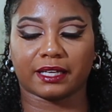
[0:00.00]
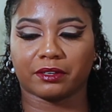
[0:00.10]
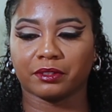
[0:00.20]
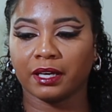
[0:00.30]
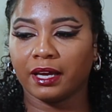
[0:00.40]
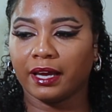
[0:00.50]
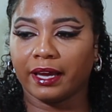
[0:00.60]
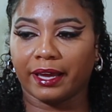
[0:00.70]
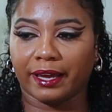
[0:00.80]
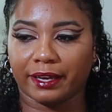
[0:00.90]
out.
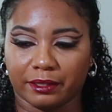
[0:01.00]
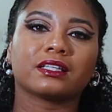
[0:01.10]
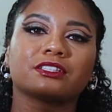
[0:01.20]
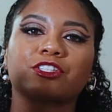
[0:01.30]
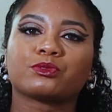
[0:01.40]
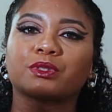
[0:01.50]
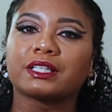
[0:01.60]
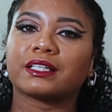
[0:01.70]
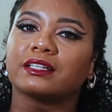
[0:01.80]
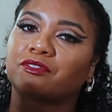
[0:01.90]
And this is
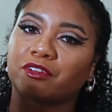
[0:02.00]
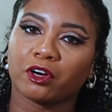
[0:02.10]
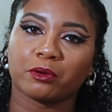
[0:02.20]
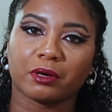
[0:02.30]
really good for home